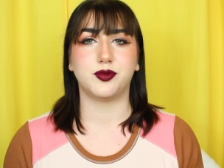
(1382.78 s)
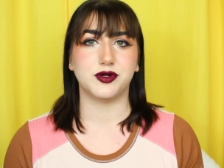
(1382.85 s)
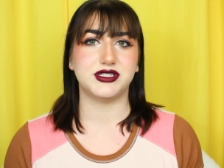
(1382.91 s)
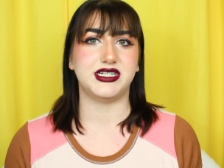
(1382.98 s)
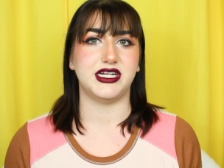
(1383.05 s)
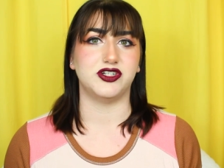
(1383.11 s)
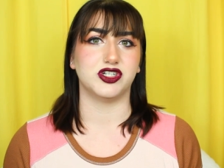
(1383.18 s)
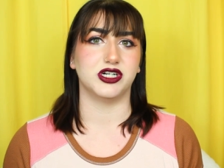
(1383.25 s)

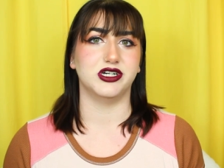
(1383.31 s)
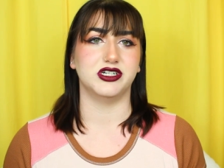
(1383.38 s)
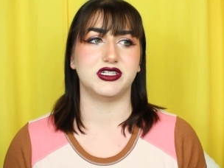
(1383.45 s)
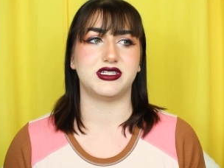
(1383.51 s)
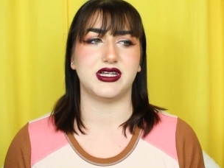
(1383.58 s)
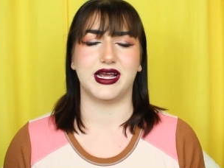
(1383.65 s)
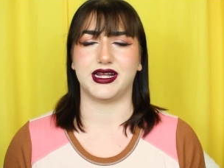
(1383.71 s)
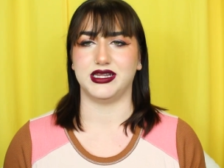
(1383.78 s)

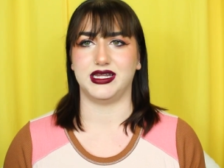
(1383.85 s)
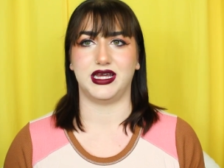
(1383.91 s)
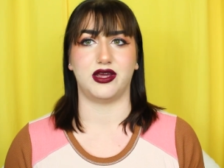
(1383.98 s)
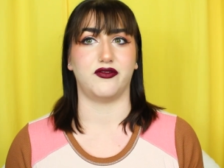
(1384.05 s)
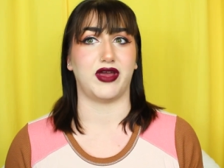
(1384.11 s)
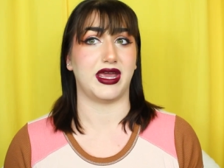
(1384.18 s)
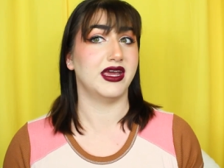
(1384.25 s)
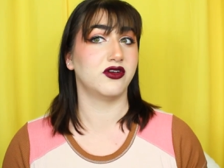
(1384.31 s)
procedures, I can think
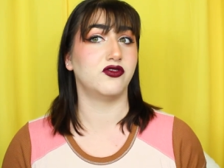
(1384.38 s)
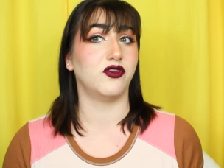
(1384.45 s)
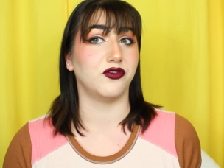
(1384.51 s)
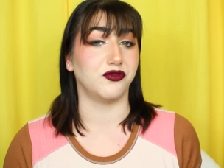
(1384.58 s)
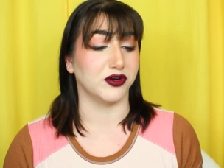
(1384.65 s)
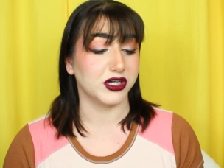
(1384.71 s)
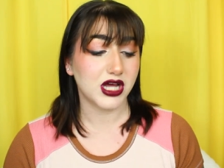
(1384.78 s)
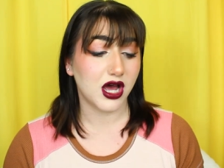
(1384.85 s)
of a handful
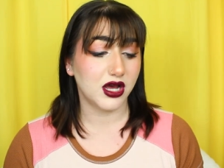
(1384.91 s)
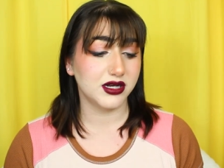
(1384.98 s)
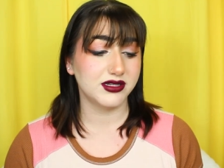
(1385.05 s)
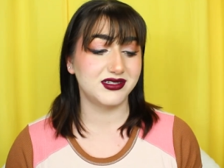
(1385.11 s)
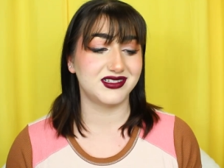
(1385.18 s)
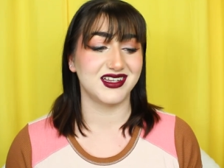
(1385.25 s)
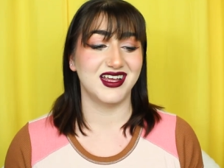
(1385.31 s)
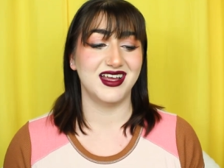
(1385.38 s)
for
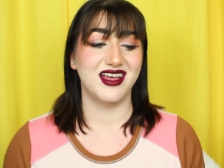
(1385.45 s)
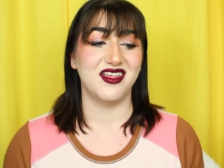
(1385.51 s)
dogs,